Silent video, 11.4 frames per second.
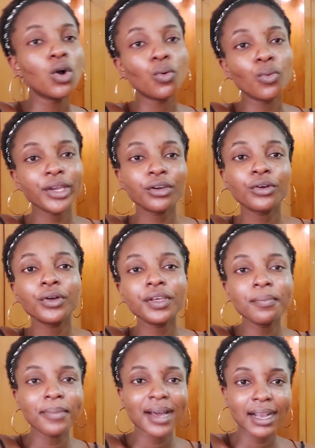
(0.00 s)
when you're
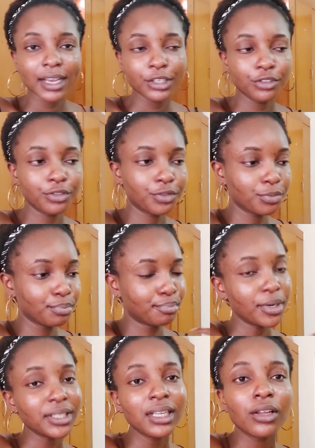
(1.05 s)
going back and you've
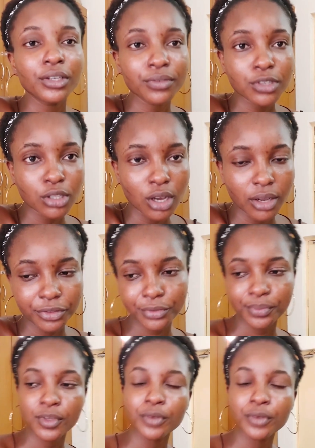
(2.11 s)
bought a lot of stuff,